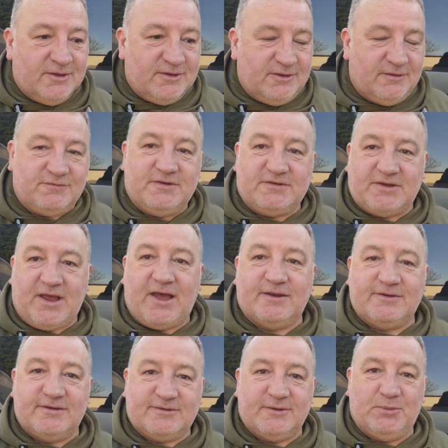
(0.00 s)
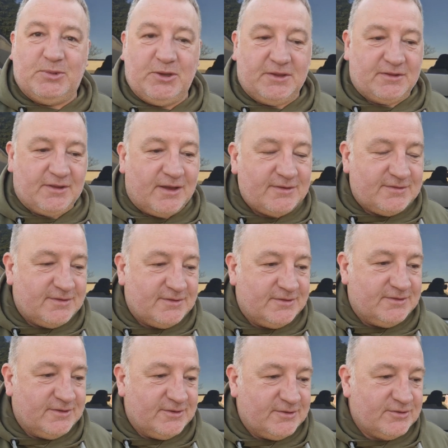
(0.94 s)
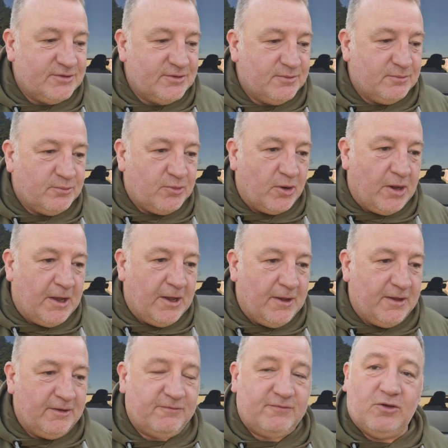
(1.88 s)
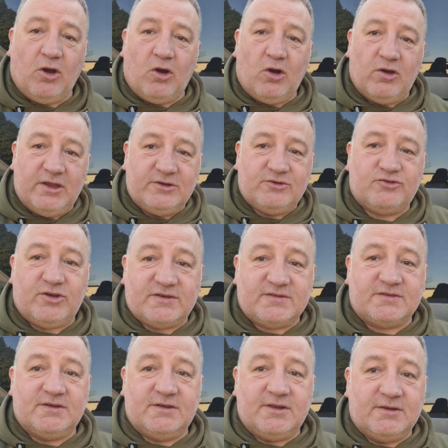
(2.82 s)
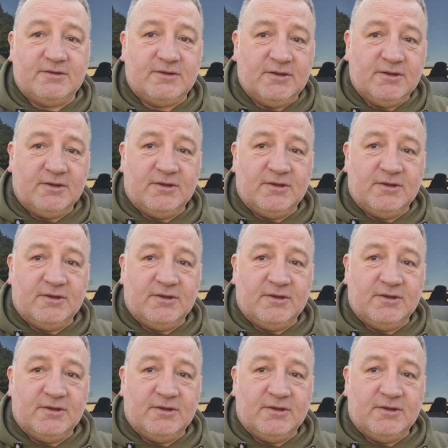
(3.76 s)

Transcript: you've designed it to be that but uh, if you're interested in